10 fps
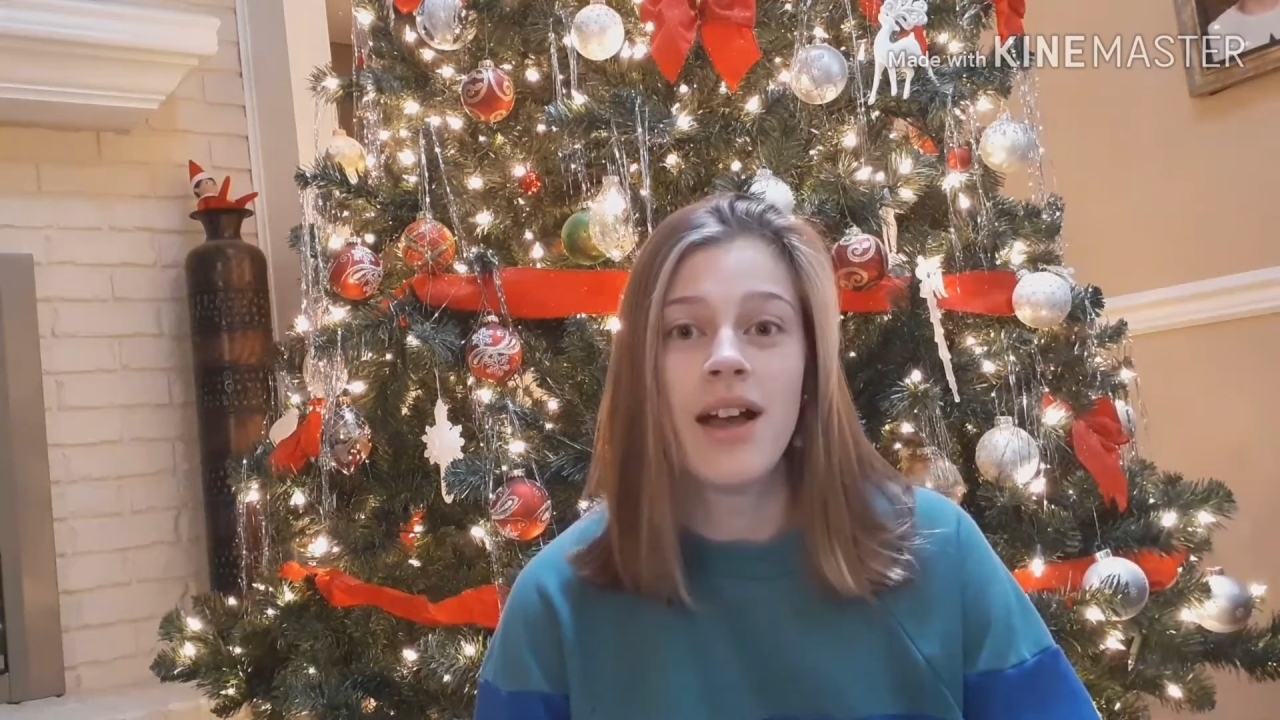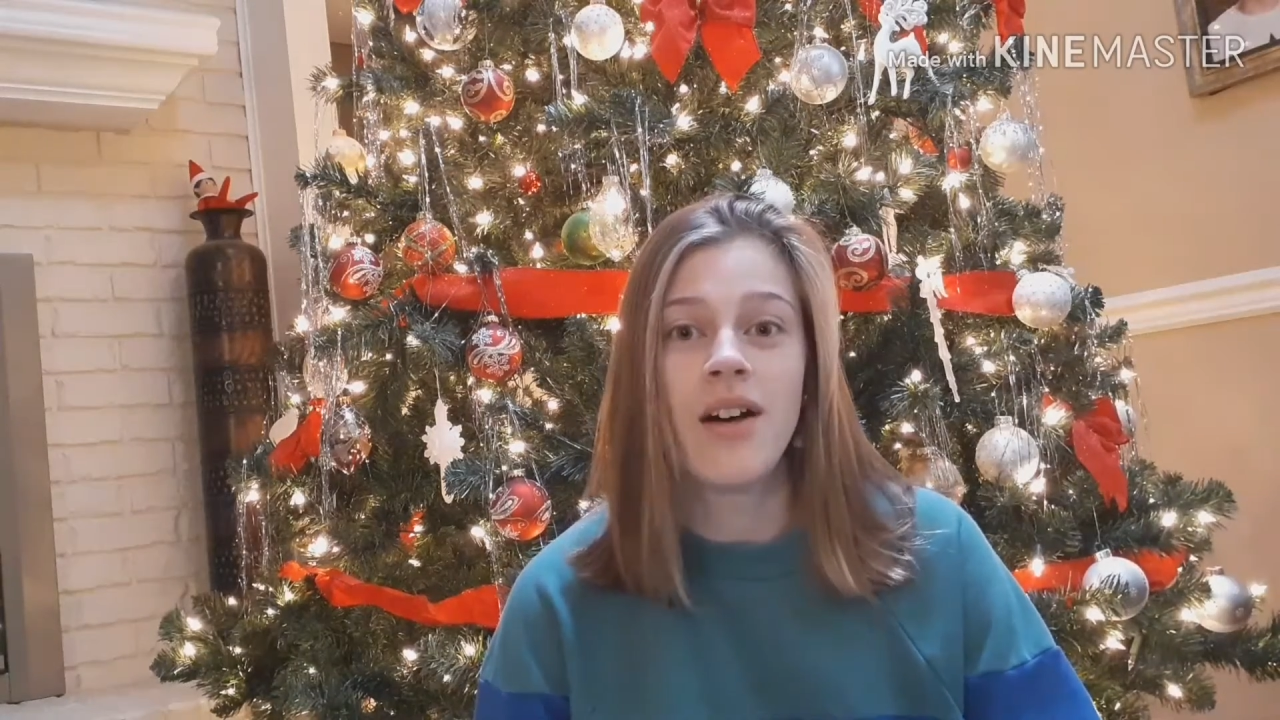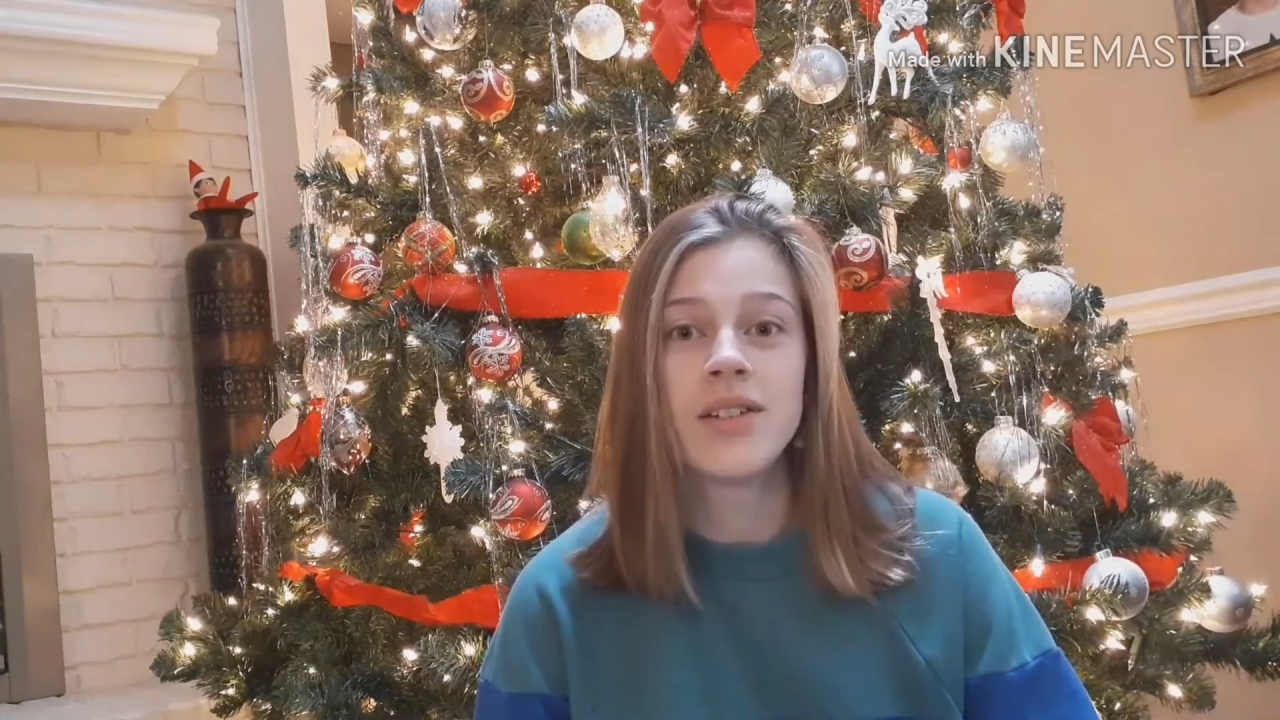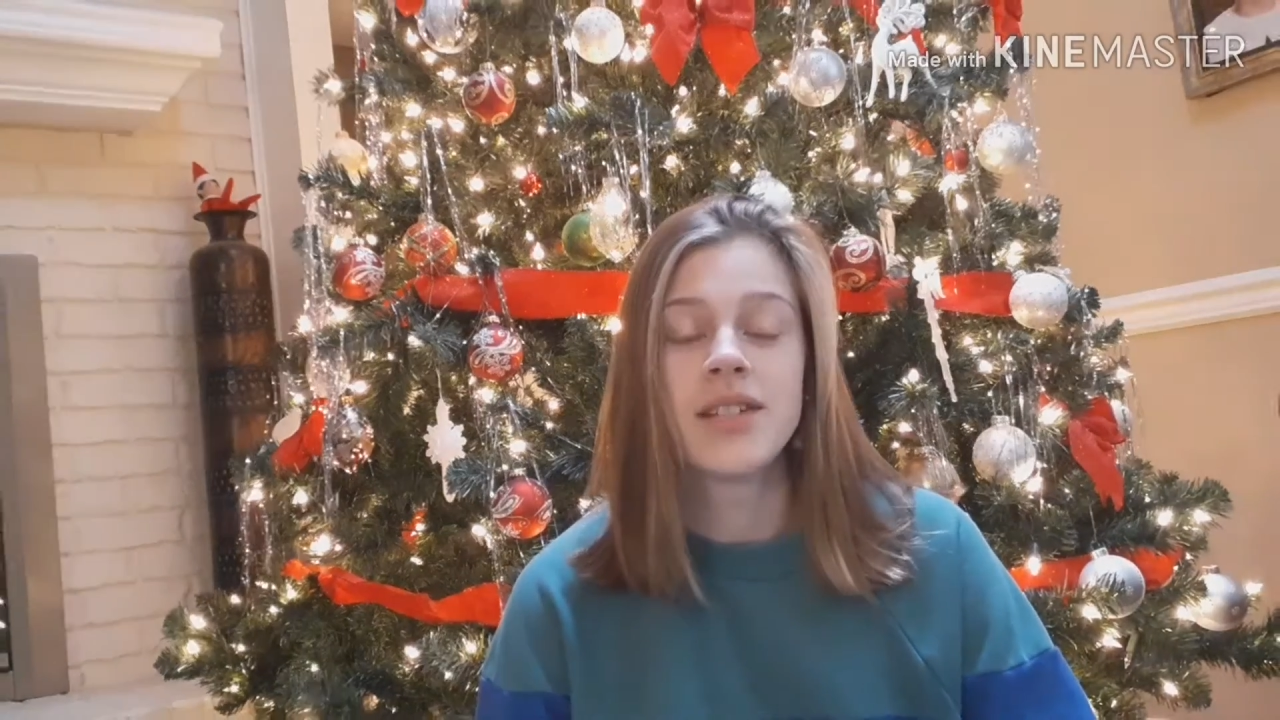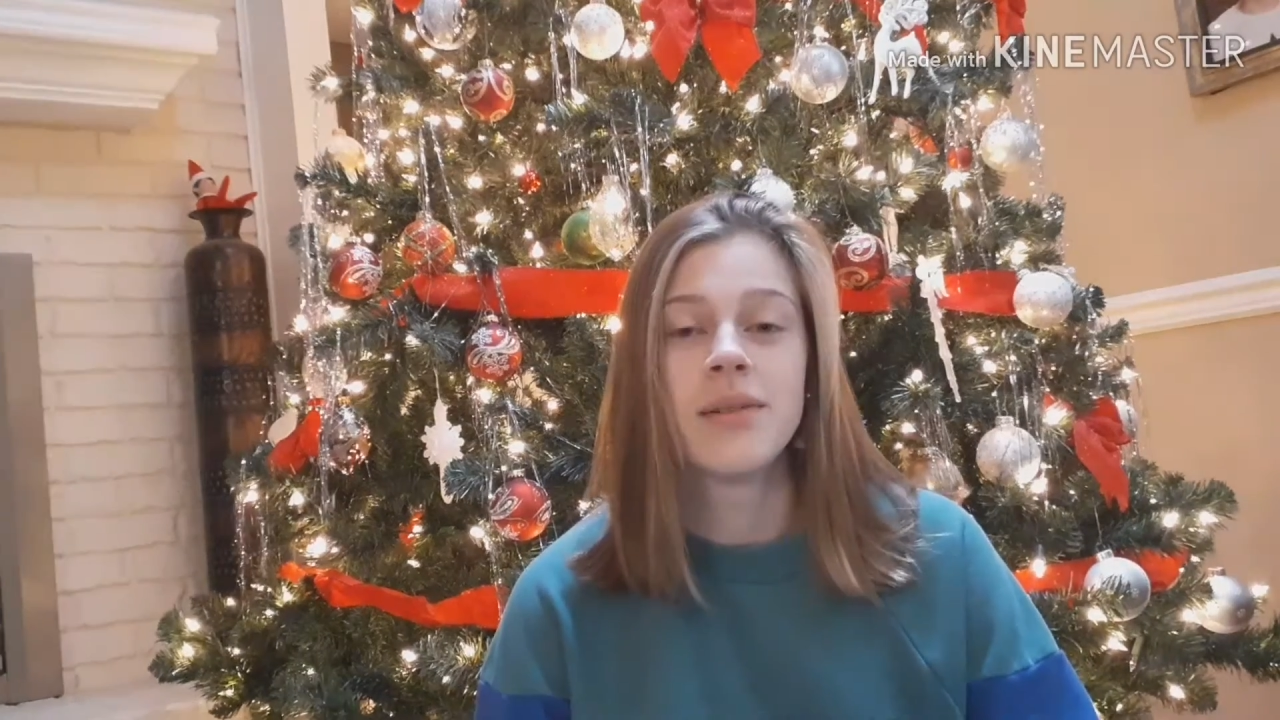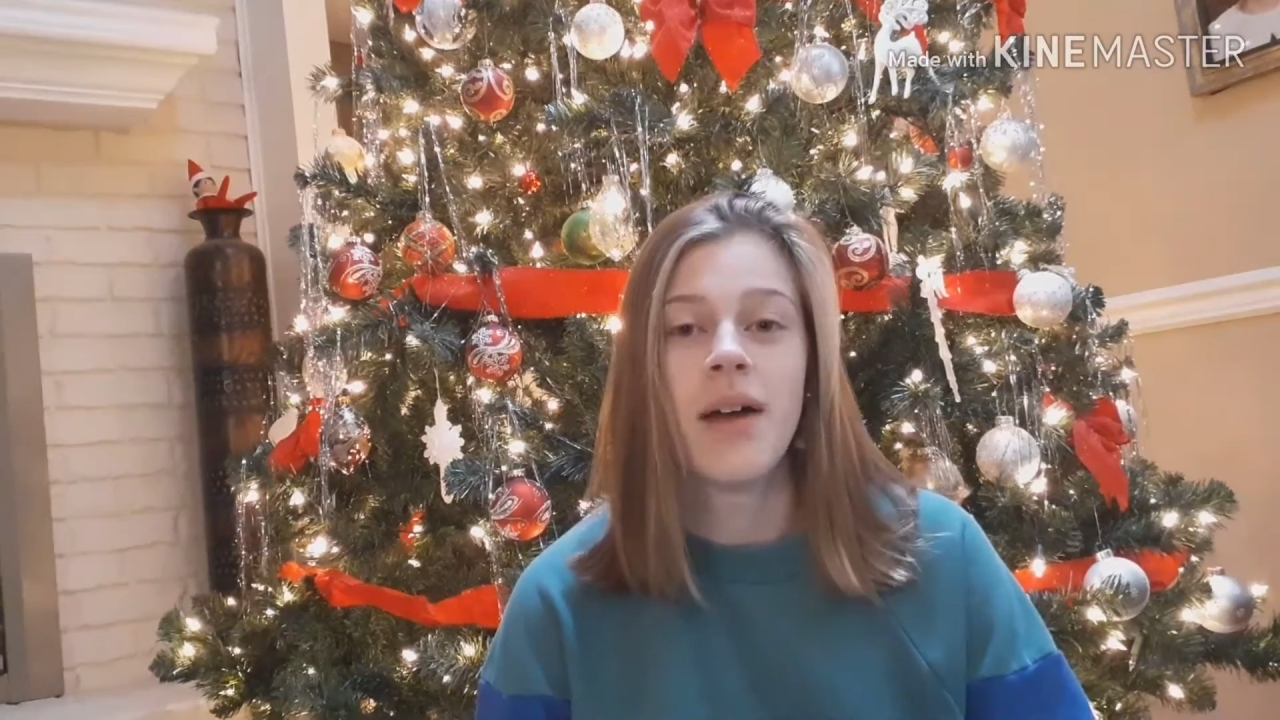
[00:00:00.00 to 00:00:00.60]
else."